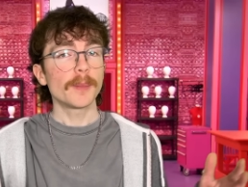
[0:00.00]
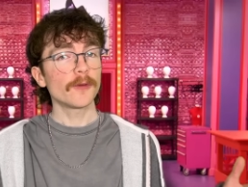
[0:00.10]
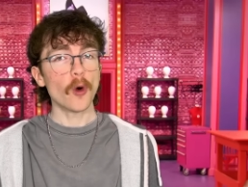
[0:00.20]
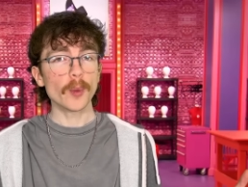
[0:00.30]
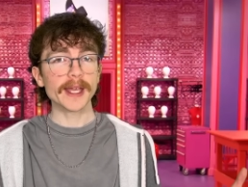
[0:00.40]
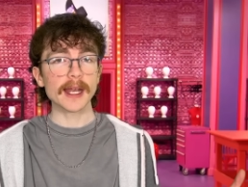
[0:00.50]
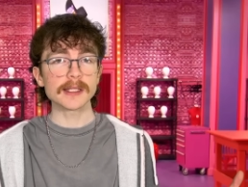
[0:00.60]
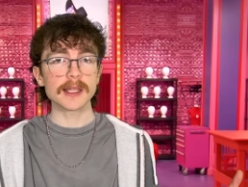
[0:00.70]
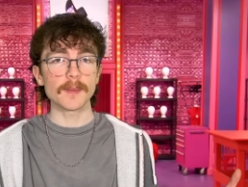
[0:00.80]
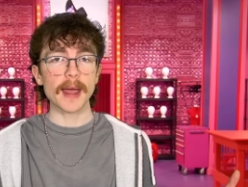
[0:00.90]
before we get
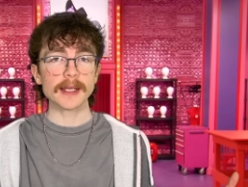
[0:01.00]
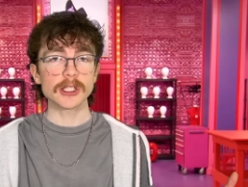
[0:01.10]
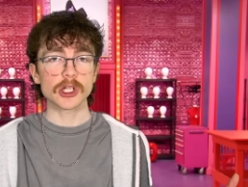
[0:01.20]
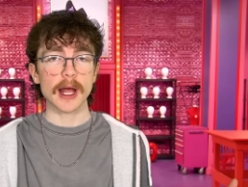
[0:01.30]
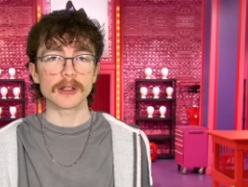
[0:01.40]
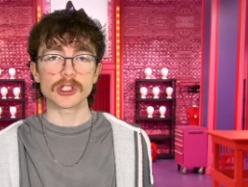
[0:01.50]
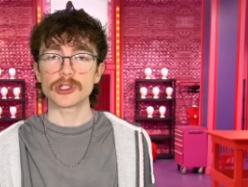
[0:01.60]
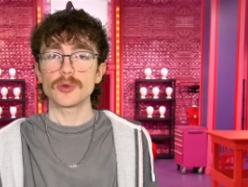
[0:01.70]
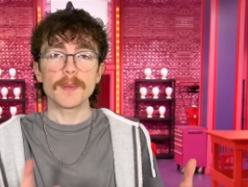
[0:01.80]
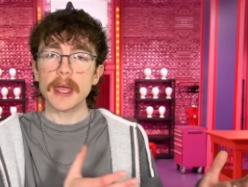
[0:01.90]
into the maxi challenges,
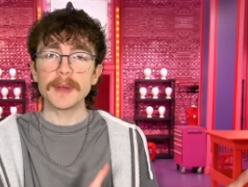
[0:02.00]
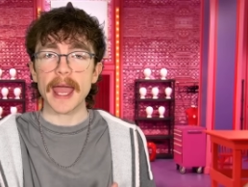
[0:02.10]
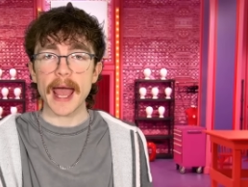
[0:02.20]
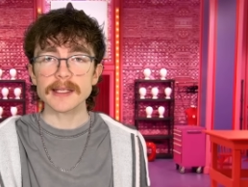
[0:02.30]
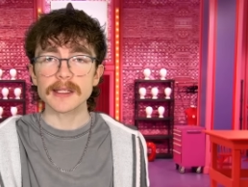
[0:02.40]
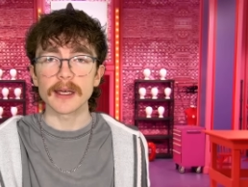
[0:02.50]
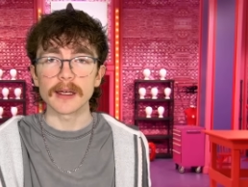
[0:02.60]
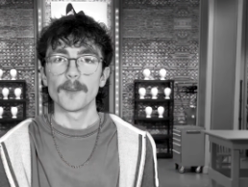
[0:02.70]
you may be asking,